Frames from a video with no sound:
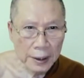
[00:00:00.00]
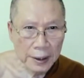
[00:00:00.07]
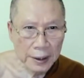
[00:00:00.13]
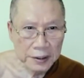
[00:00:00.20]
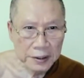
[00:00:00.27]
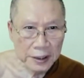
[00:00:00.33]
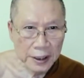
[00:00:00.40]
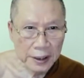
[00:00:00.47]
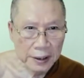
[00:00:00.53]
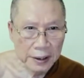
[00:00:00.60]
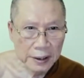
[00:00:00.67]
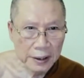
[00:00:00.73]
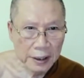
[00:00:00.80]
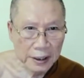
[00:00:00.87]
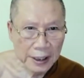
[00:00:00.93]
is
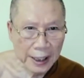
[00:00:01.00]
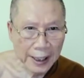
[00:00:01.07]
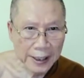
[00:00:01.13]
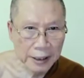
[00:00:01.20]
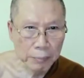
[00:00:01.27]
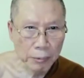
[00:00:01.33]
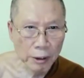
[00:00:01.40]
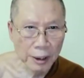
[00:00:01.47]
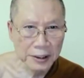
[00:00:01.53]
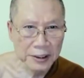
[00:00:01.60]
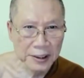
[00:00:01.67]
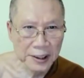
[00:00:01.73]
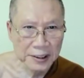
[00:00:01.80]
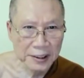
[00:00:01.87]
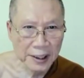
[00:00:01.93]
in the dying
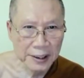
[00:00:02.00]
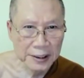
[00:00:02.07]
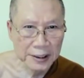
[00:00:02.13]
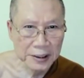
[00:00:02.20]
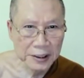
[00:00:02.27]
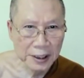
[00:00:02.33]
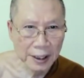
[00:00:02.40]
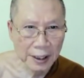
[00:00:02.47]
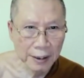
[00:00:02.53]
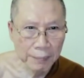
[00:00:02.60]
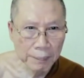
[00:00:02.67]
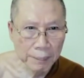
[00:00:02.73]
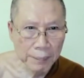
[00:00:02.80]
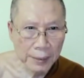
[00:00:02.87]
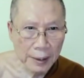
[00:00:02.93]
process at this
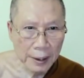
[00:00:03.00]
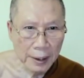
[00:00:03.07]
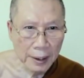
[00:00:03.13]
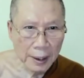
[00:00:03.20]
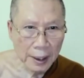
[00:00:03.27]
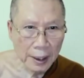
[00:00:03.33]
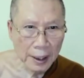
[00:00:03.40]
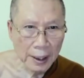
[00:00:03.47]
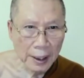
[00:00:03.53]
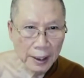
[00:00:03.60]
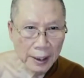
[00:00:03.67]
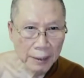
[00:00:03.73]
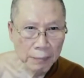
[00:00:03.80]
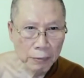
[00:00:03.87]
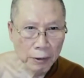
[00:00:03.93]
time. I
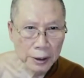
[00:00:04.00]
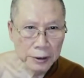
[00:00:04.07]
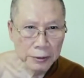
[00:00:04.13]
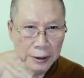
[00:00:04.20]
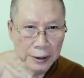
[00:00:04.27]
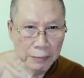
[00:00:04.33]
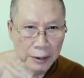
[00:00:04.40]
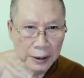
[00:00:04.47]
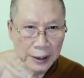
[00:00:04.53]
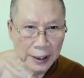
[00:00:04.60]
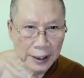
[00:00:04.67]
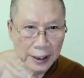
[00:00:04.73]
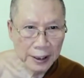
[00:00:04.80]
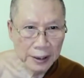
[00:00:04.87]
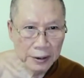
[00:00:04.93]
am wondering what
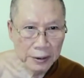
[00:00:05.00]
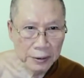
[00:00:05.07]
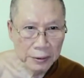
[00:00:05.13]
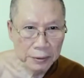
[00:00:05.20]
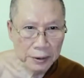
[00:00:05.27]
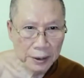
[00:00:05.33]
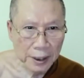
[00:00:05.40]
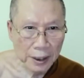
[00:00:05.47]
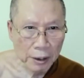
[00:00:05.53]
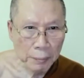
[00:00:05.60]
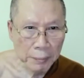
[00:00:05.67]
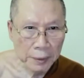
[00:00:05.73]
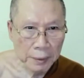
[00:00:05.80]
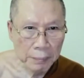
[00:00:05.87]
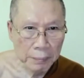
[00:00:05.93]
I can do to
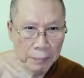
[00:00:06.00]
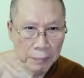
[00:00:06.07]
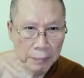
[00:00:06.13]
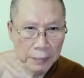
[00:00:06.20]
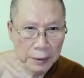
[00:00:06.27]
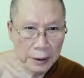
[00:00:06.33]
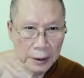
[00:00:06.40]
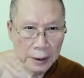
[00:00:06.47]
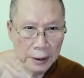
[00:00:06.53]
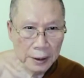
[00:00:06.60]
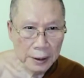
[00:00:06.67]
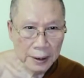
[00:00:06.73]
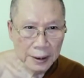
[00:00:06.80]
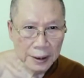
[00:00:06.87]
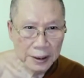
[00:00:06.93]
help him.
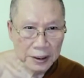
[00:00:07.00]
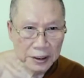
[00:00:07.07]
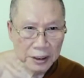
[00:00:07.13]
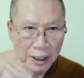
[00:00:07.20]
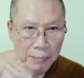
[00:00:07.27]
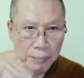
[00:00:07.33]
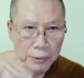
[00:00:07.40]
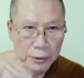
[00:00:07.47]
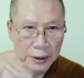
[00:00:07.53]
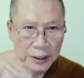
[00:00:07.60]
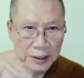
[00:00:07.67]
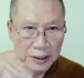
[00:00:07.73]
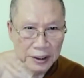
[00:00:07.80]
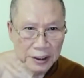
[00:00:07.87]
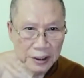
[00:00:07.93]
He's not
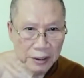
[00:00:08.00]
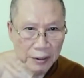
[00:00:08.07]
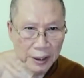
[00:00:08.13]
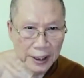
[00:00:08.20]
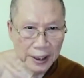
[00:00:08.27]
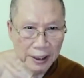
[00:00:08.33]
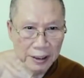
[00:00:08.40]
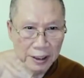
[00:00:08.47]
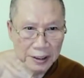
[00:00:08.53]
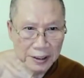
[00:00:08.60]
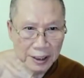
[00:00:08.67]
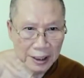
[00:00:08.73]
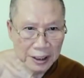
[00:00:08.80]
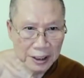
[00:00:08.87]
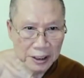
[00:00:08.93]
Buddhist, so I cannot
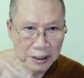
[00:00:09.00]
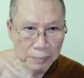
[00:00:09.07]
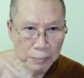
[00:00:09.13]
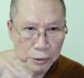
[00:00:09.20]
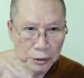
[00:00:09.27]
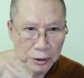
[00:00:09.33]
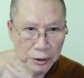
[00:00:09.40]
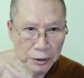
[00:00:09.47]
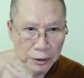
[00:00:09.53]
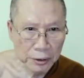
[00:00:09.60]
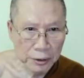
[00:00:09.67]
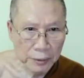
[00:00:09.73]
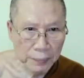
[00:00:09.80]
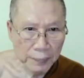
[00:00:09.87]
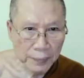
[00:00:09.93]
suggest Buddha.